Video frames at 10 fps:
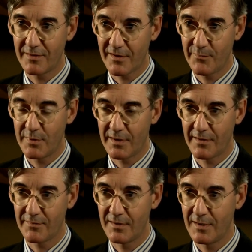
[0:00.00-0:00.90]
The government
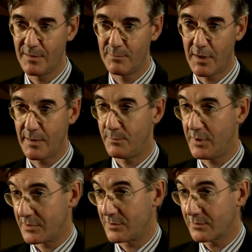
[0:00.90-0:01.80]
has my
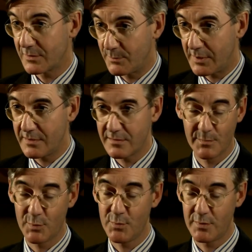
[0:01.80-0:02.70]
personal complete
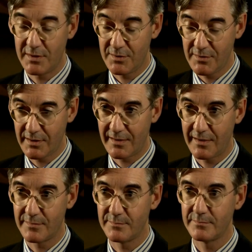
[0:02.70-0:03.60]
support in doing that.